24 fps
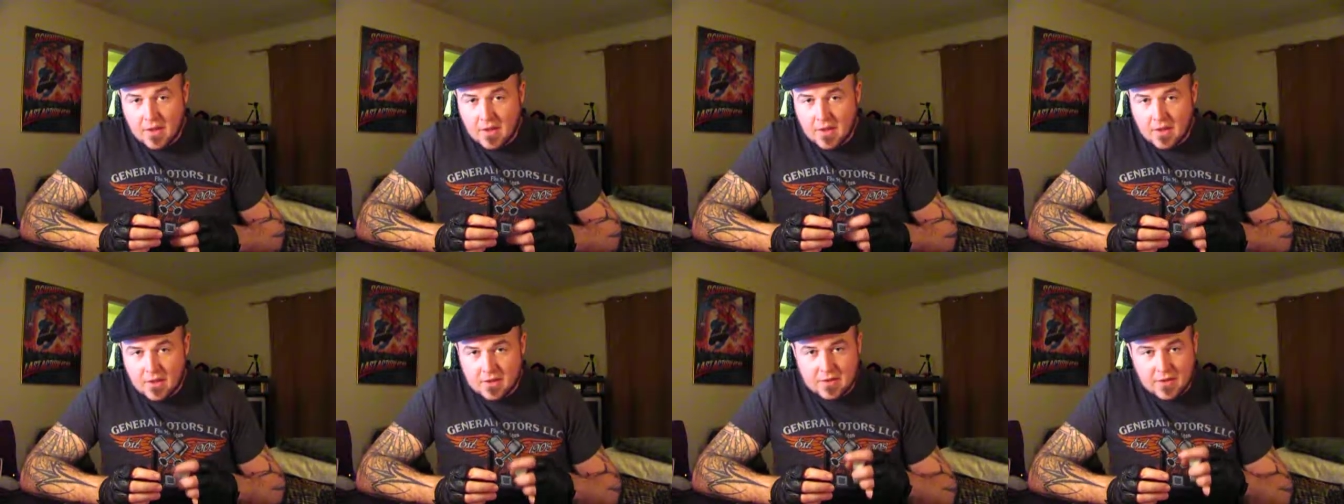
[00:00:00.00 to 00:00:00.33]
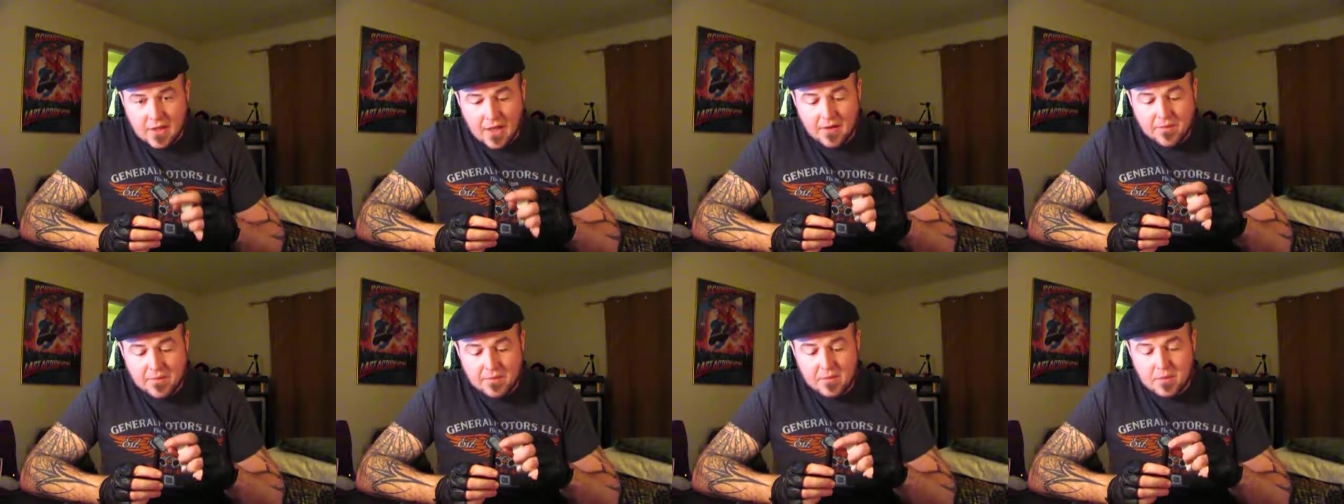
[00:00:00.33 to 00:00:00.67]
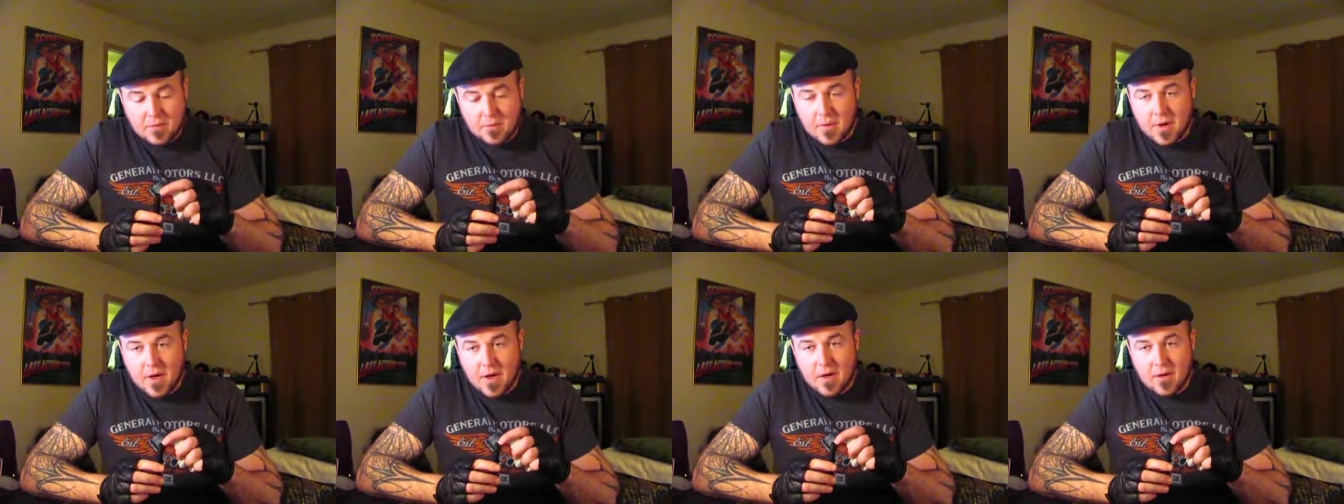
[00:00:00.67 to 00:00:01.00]
aside from the
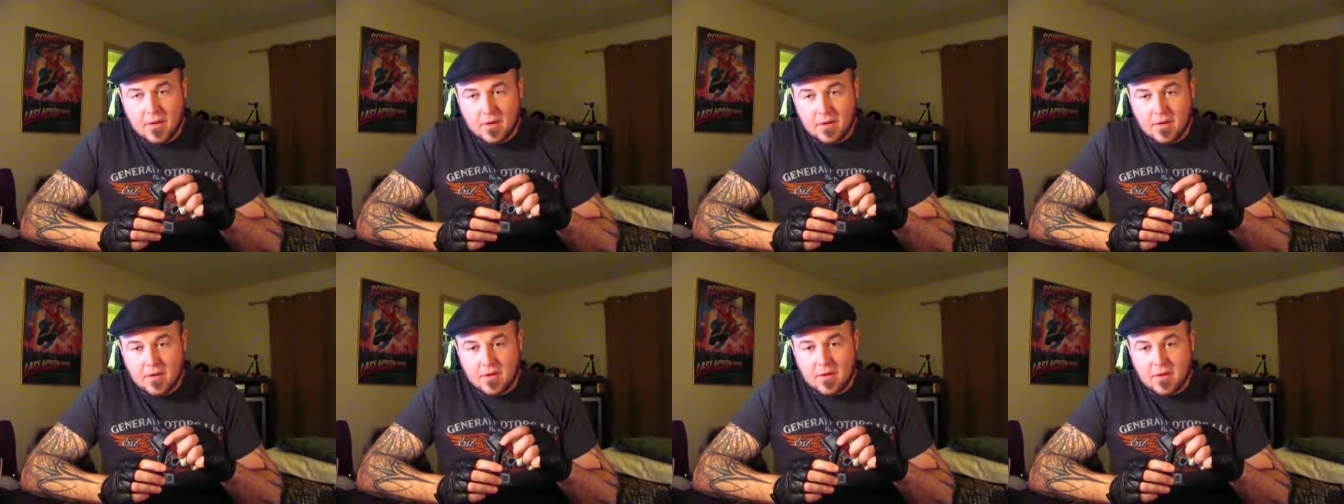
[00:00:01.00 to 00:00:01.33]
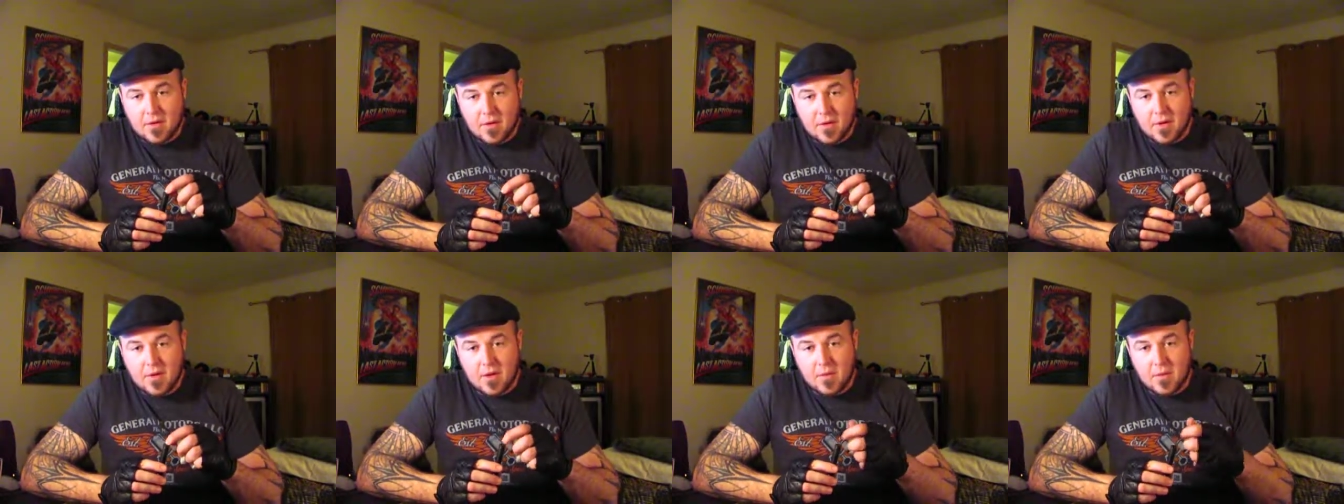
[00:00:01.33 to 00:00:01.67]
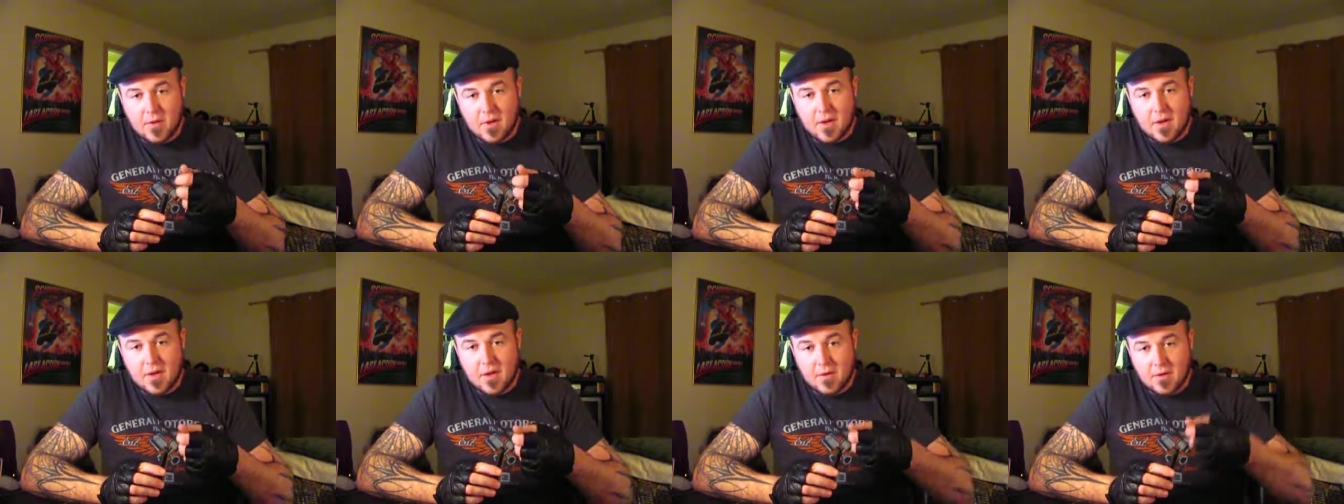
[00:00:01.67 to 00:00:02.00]
barrel, you
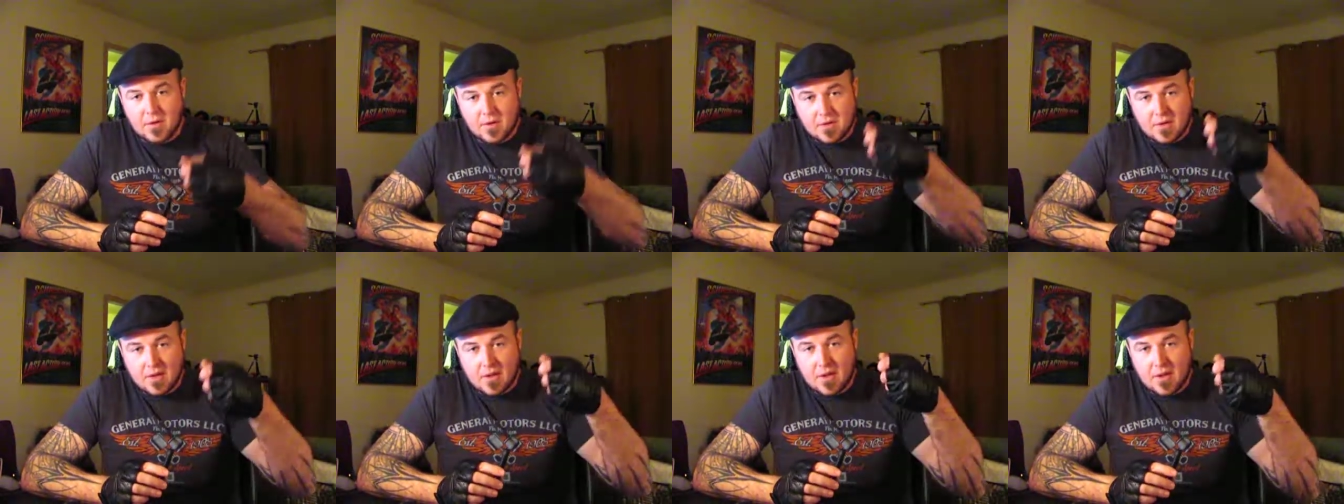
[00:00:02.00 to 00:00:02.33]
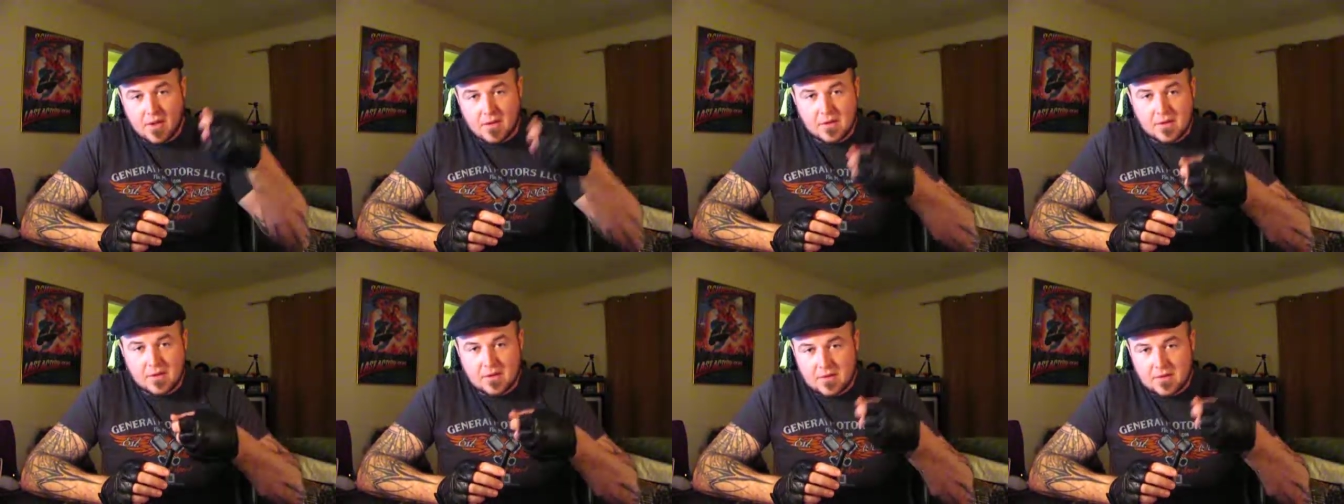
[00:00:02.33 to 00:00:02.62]
want to use a